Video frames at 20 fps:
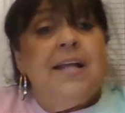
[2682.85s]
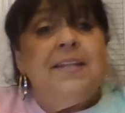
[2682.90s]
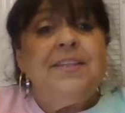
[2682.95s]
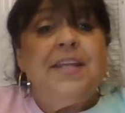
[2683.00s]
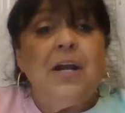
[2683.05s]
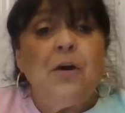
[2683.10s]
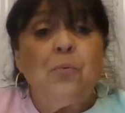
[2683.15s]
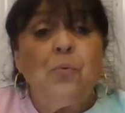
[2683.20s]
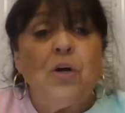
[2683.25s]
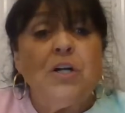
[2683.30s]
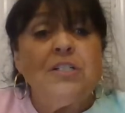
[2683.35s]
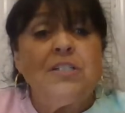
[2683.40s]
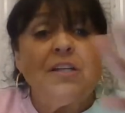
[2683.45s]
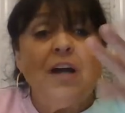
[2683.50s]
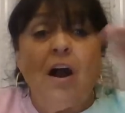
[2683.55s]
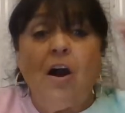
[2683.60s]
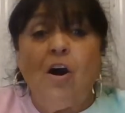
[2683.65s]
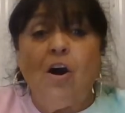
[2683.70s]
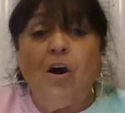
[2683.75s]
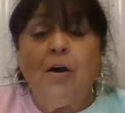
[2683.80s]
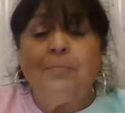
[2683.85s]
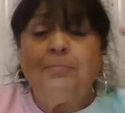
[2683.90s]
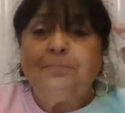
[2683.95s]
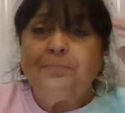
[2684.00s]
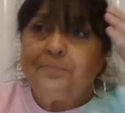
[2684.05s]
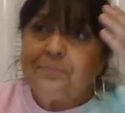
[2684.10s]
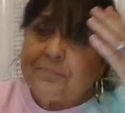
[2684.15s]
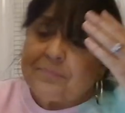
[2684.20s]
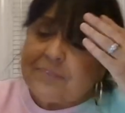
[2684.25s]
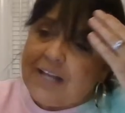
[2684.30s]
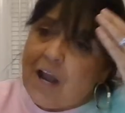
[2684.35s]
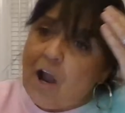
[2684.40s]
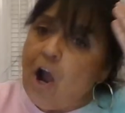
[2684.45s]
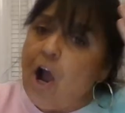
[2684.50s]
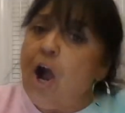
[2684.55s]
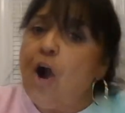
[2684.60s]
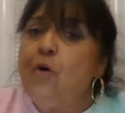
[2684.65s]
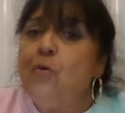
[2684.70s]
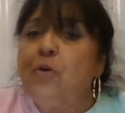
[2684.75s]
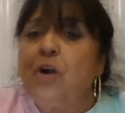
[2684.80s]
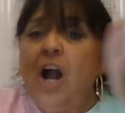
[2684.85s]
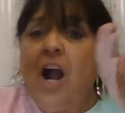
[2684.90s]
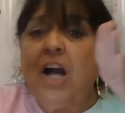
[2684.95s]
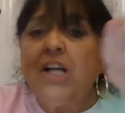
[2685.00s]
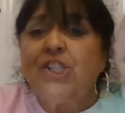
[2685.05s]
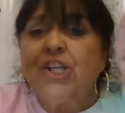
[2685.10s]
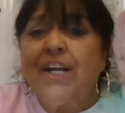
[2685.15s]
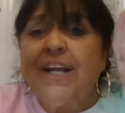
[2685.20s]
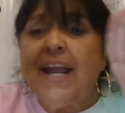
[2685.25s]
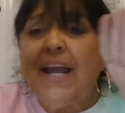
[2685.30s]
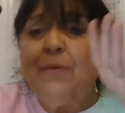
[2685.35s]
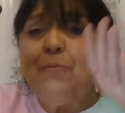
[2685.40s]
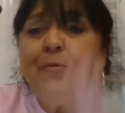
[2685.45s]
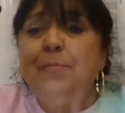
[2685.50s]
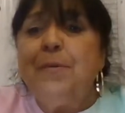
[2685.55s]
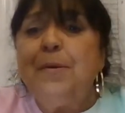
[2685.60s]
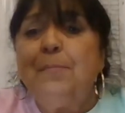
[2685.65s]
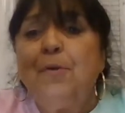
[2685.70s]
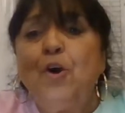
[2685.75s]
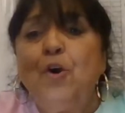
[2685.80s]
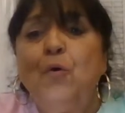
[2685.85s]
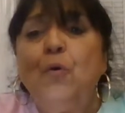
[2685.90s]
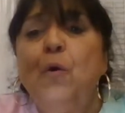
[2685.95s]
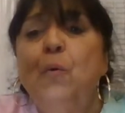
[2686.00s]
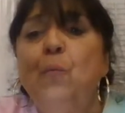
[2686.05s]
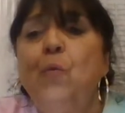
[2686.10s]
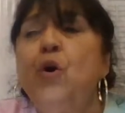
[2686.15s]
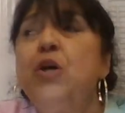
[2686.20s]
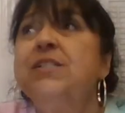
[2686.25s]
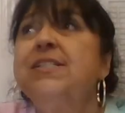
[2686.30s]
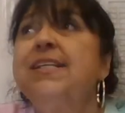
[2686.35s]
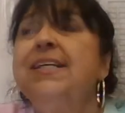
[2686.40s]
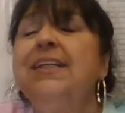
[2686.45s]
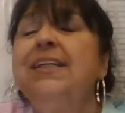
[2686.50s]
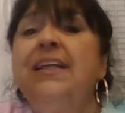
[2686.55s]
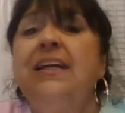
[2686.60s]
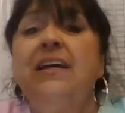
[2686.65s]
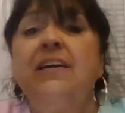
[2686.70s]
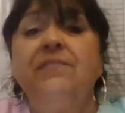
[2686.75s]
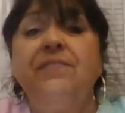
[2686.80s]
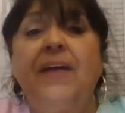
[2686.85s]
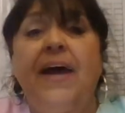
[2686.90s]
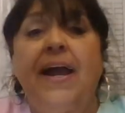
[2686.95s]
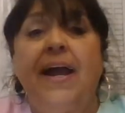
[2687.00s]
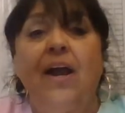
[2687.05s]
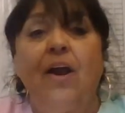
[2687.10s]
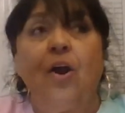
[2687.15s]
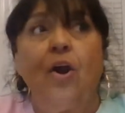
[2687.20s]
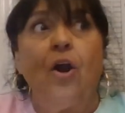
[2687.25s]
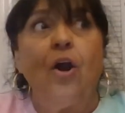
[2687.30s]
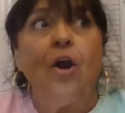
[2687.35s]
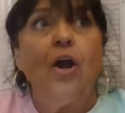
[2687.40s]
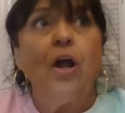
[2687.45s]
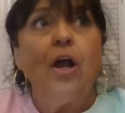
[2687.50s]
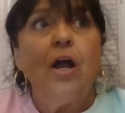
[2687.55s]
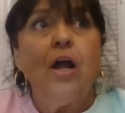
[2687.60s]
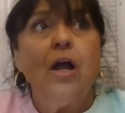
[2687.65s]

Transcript: there was, oh gosh, I can't remember who it was that lived there.